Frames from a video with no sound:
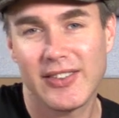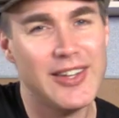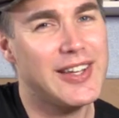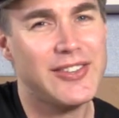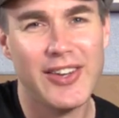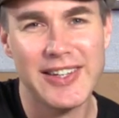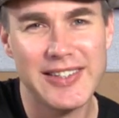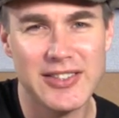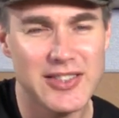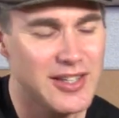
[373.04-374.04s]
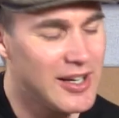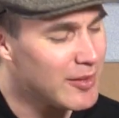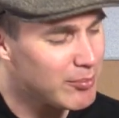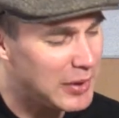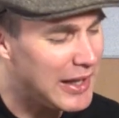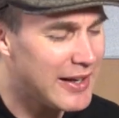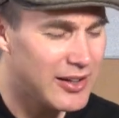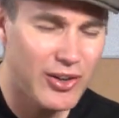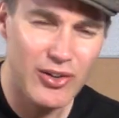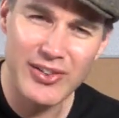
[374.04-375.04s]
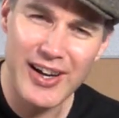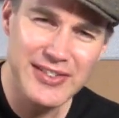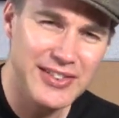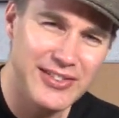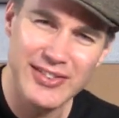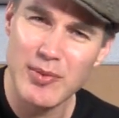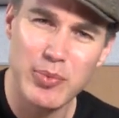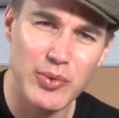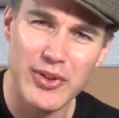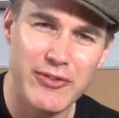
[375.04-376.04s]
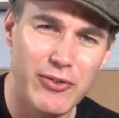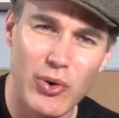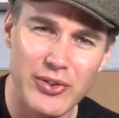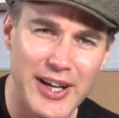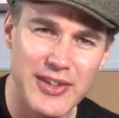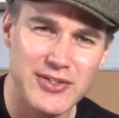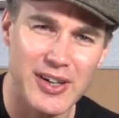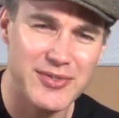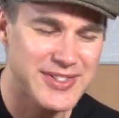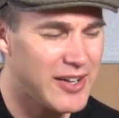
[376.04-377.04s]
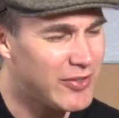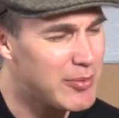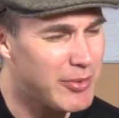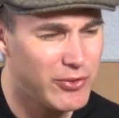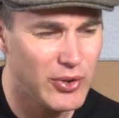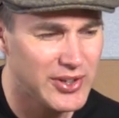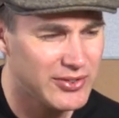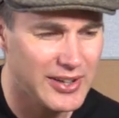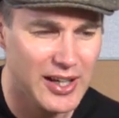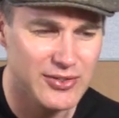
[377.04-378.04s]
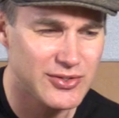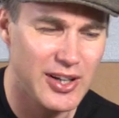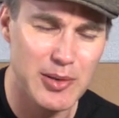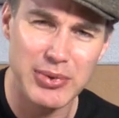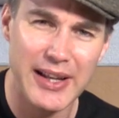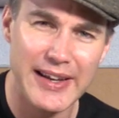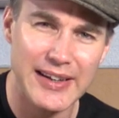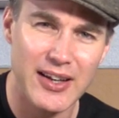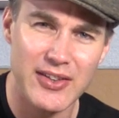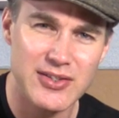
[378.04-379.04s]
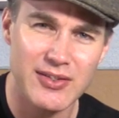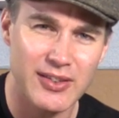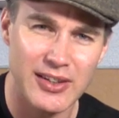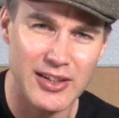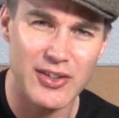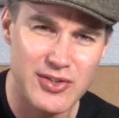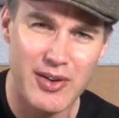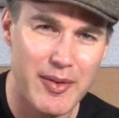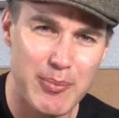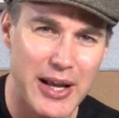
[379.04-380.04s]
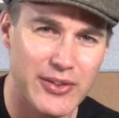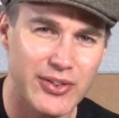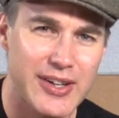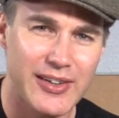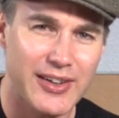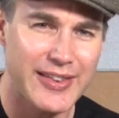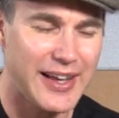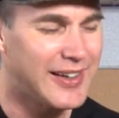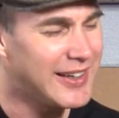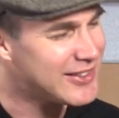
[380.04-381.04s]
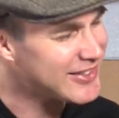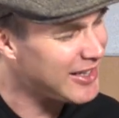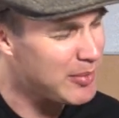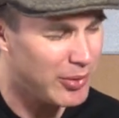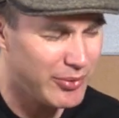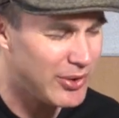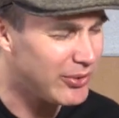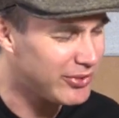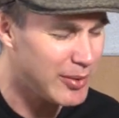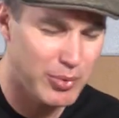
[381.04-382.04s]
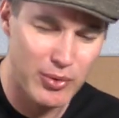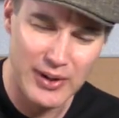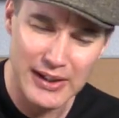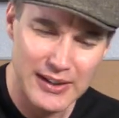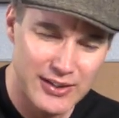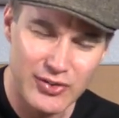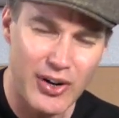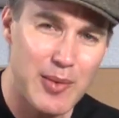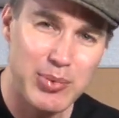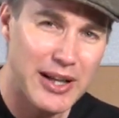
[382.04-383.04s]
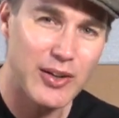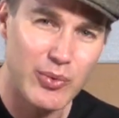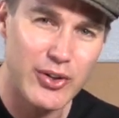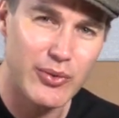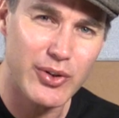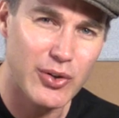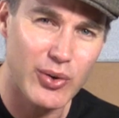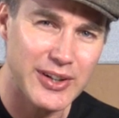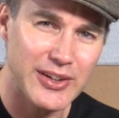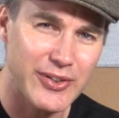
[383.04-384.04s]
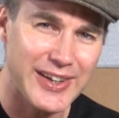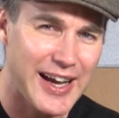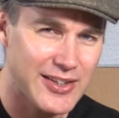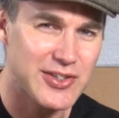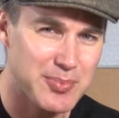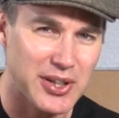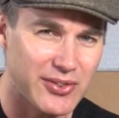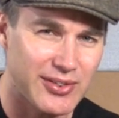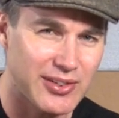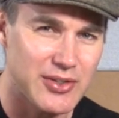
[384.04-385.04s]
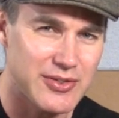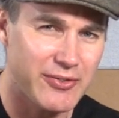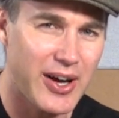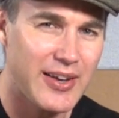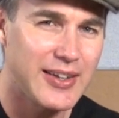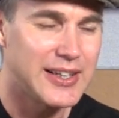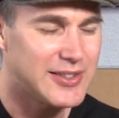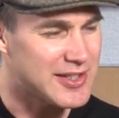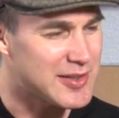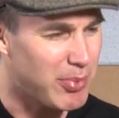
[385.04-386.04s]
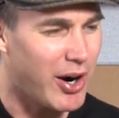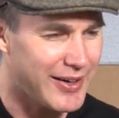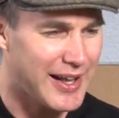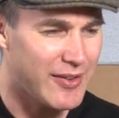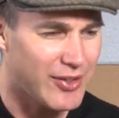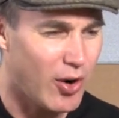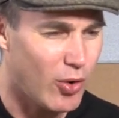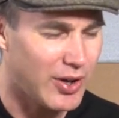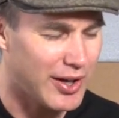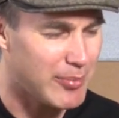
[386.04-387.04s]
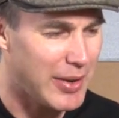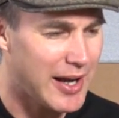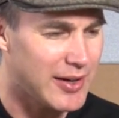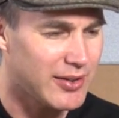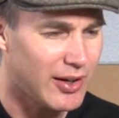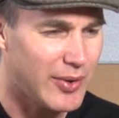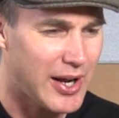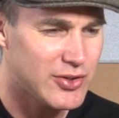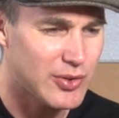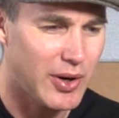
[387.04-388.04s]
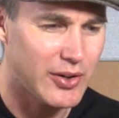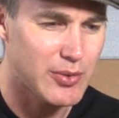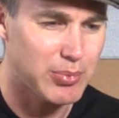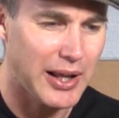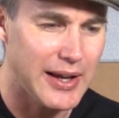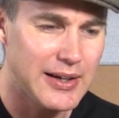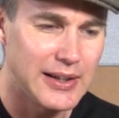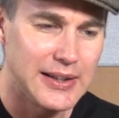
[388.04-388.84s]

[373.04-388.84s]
You get the idea, just playing along nice and simple with the four down strums, definitely before you start trying to play any other, you know, strumming patterns or anything like that. Just keep it real simple. Try and play along with your recording if you can, just because it's loads of fun. It's inspiring to have the whole kind of band around you while you play.